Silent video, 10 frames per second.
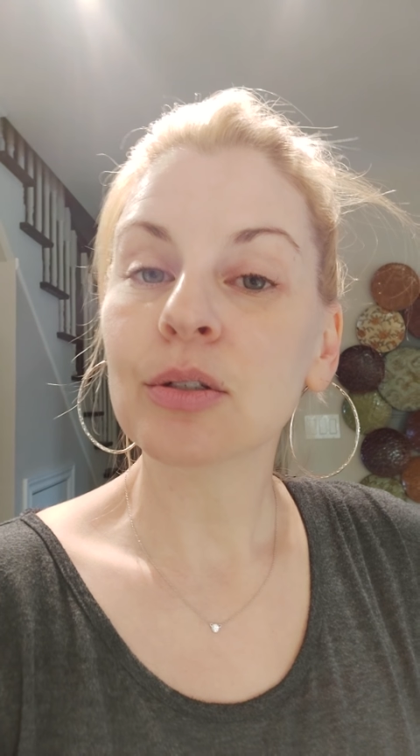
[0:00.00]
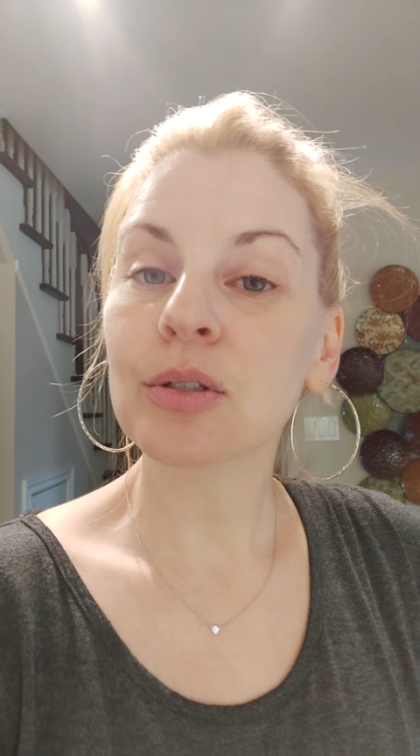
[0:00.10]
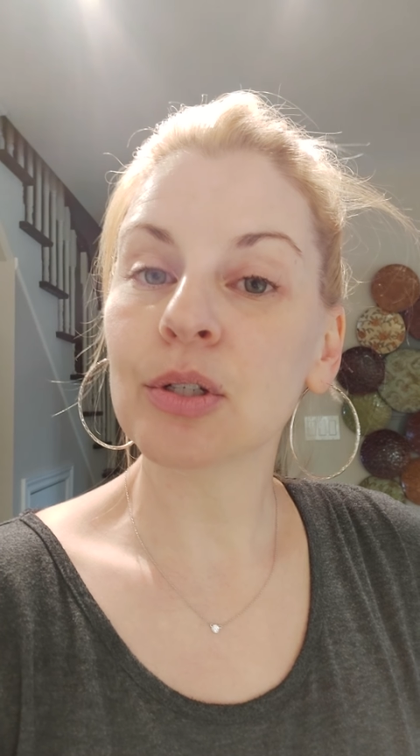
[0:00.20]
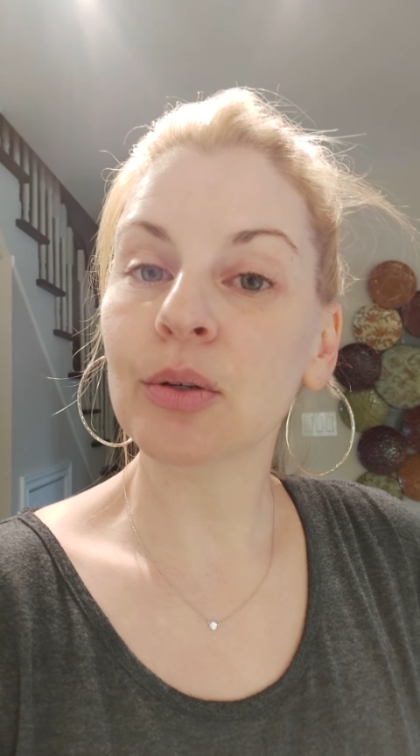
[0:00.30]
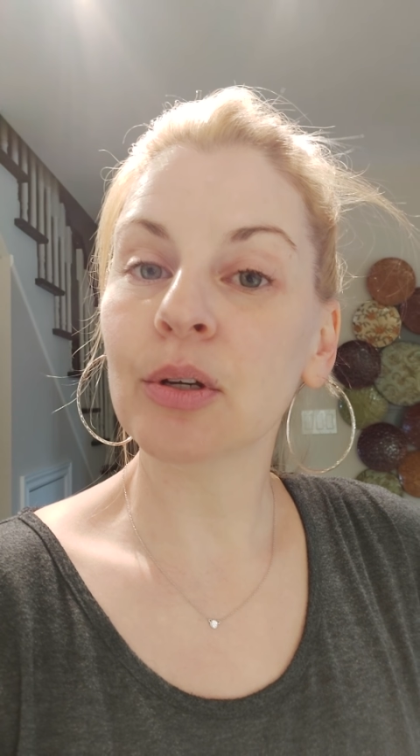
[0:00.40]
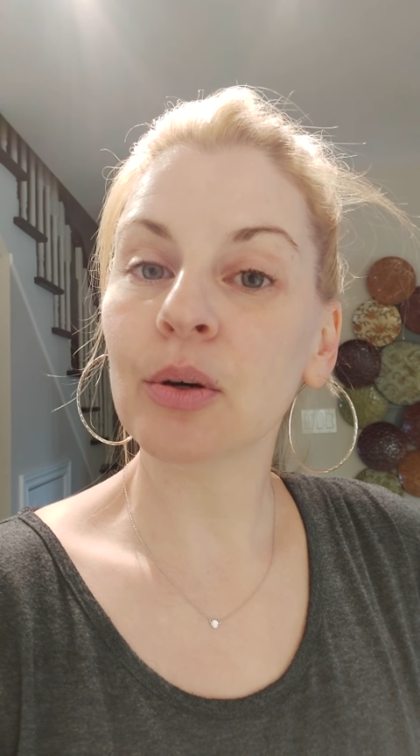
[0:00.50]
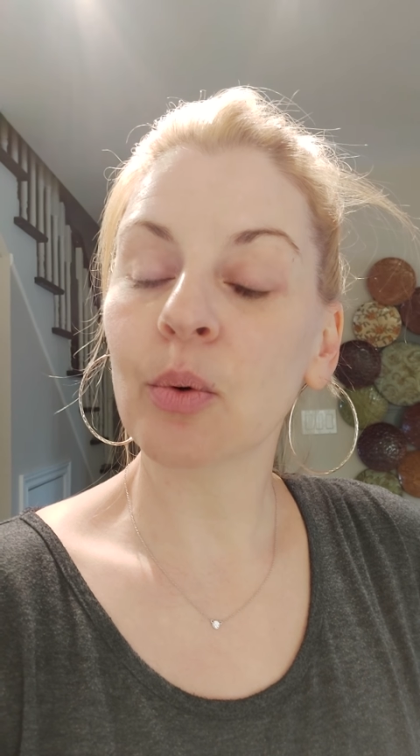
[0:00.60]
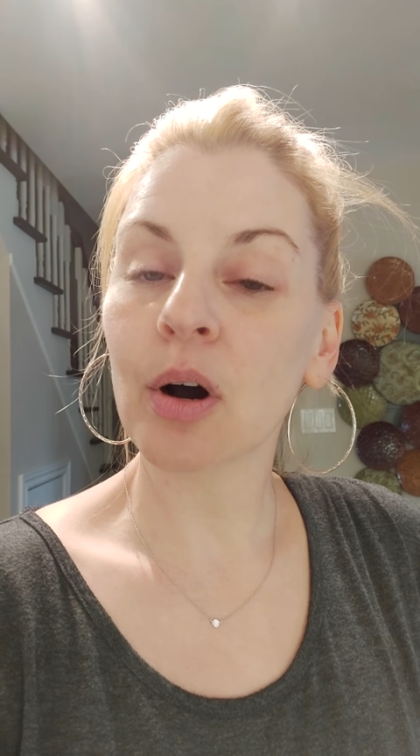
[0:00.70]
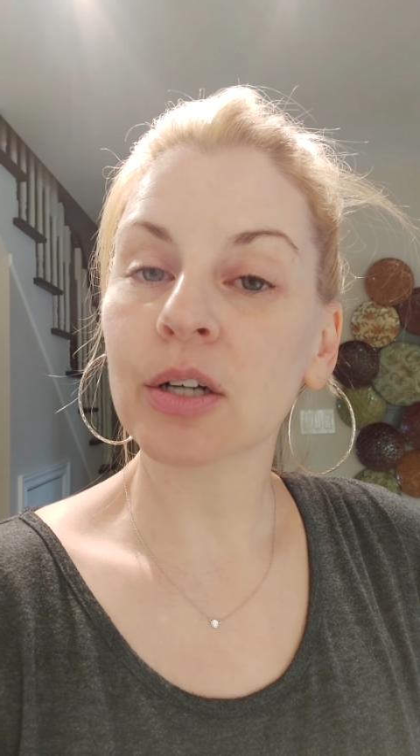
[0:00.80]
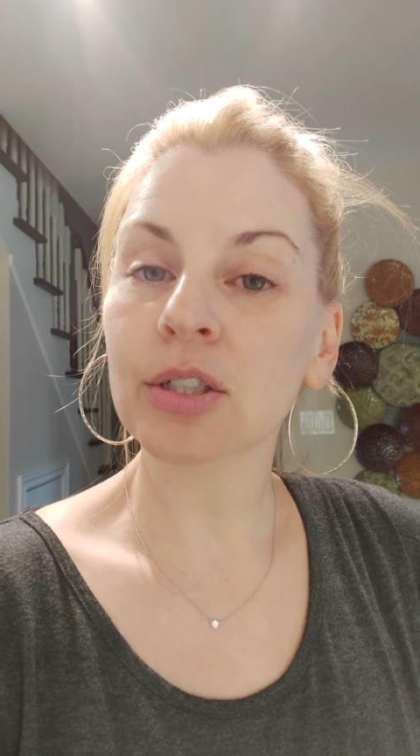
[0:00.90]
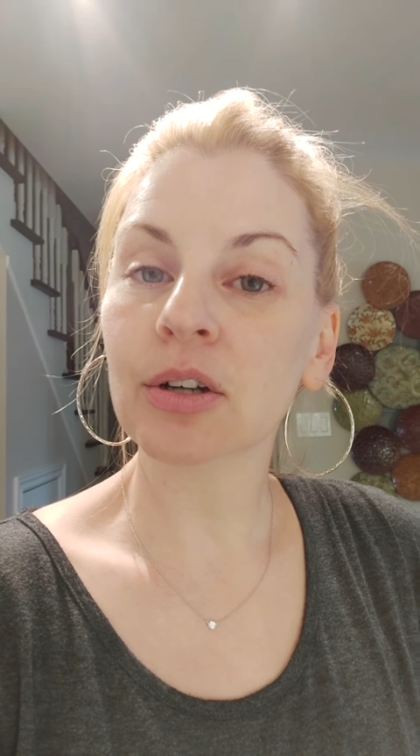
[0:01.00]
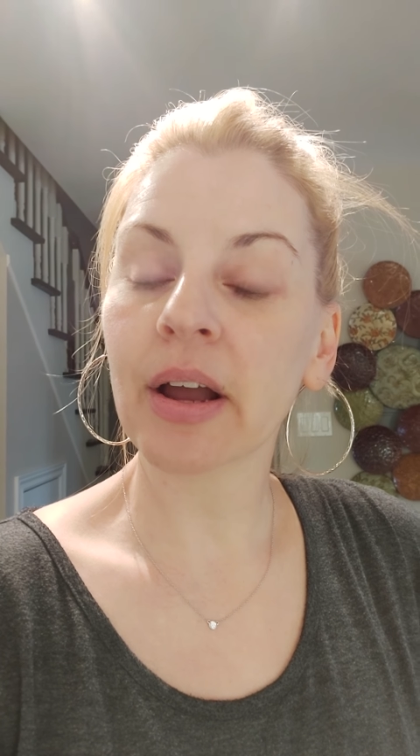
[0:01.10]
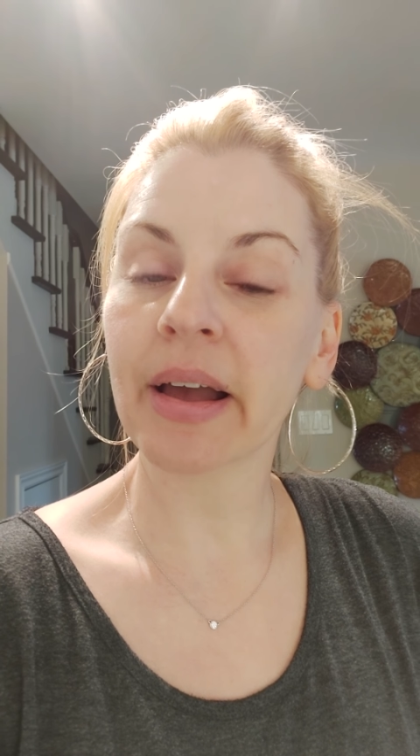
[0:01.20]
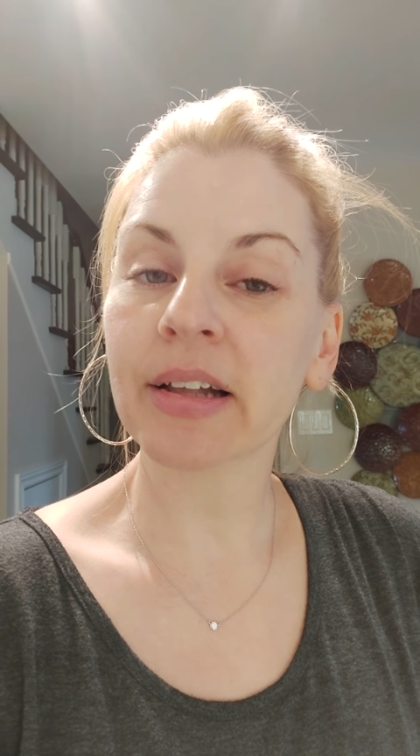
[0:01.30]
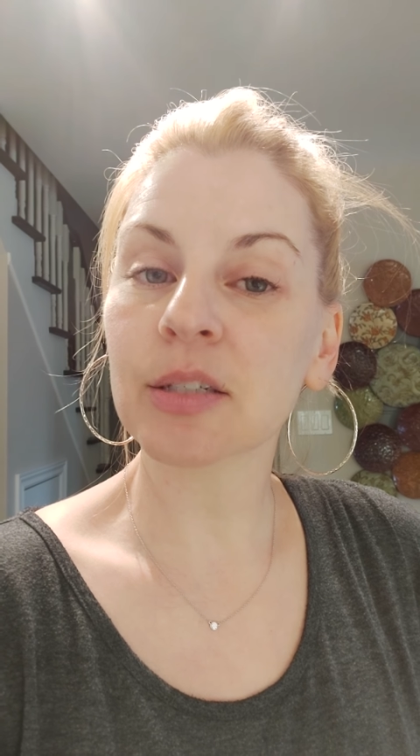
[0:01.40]
Do you wash your
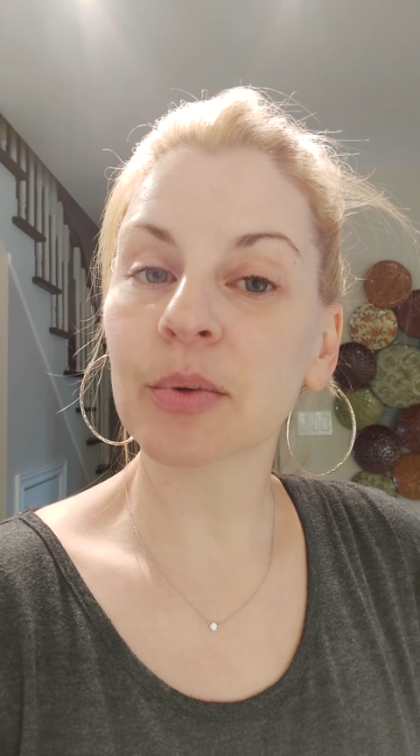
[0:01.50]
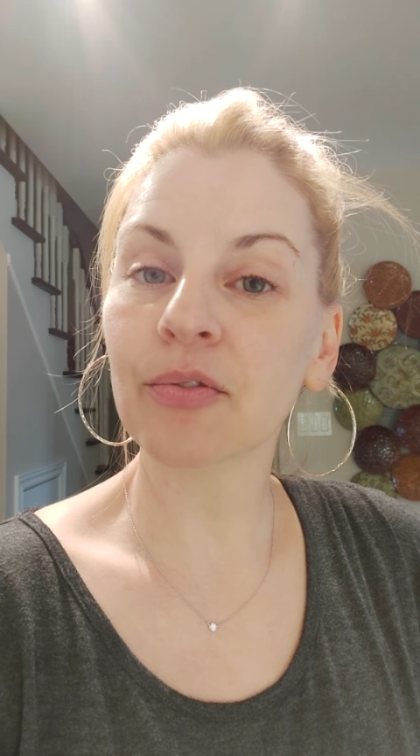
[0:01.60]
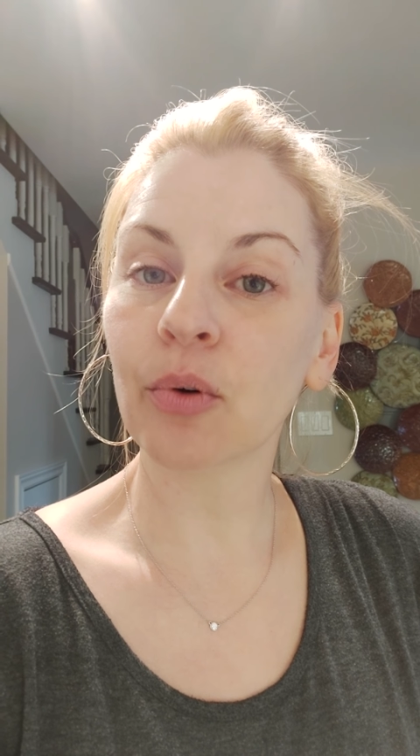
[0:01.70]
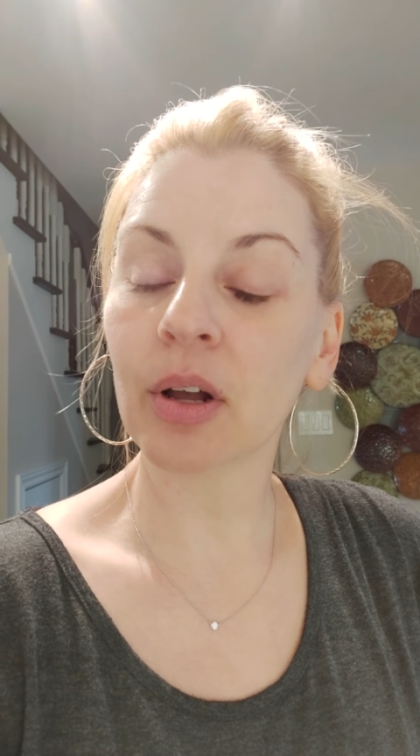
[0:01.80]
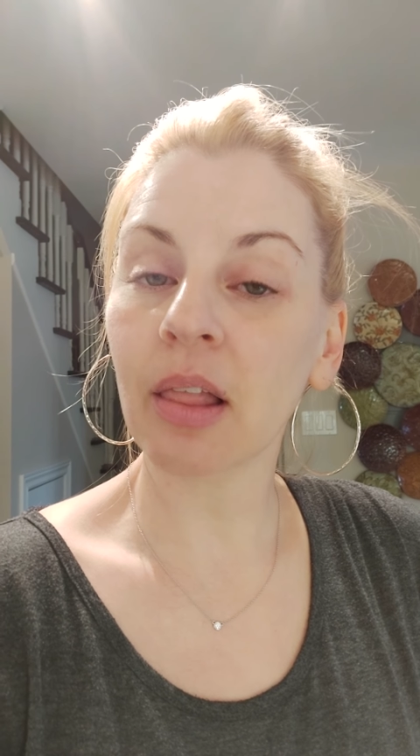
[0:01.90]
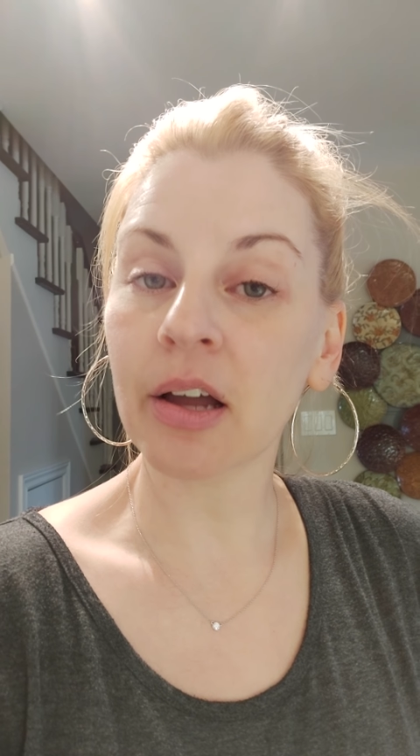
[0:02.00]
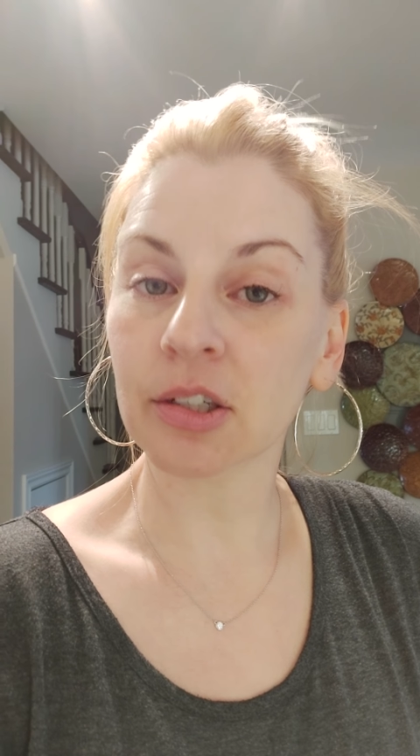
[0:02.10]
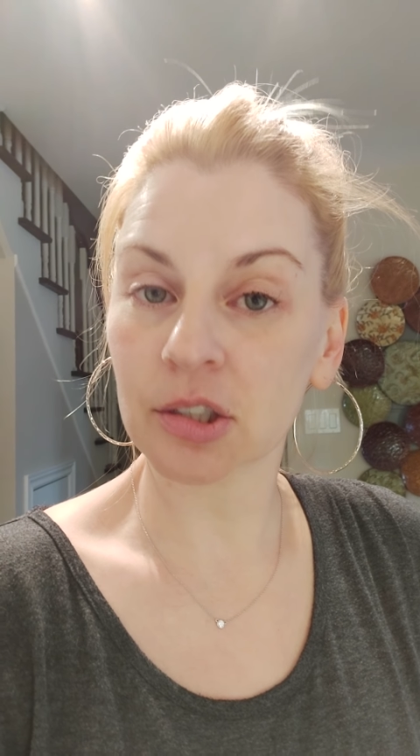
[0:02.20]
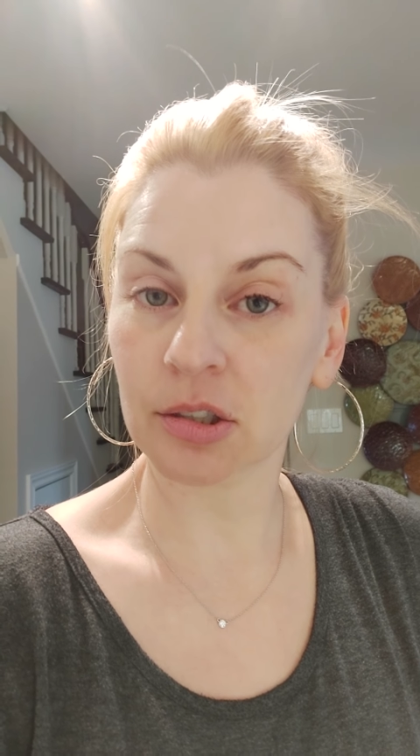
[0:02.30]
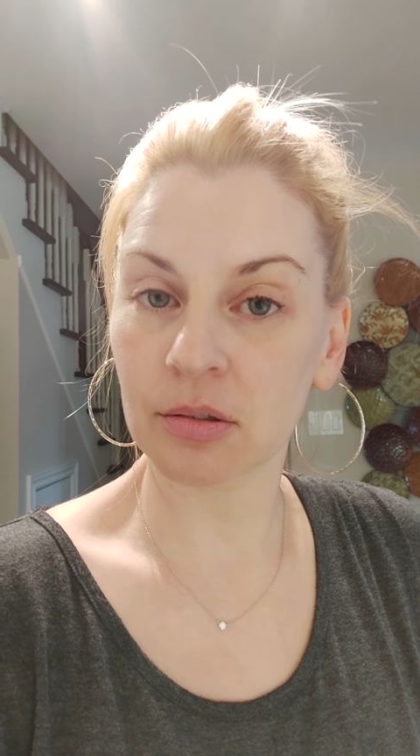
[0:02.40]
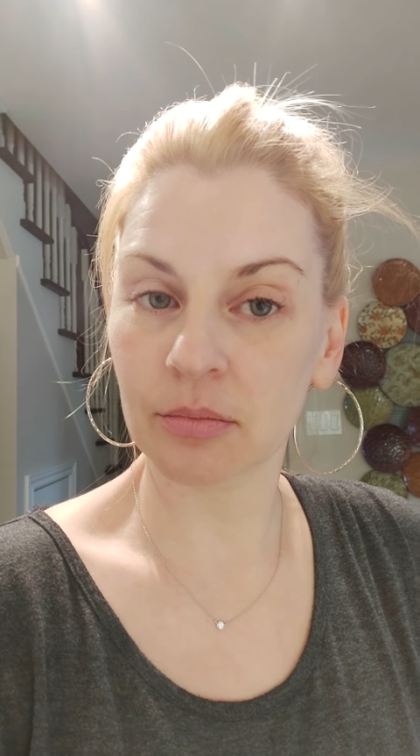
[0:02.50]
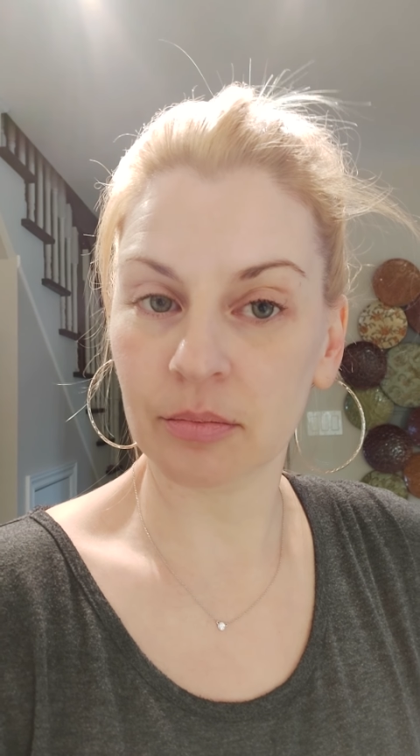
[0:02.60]
hands before lunch?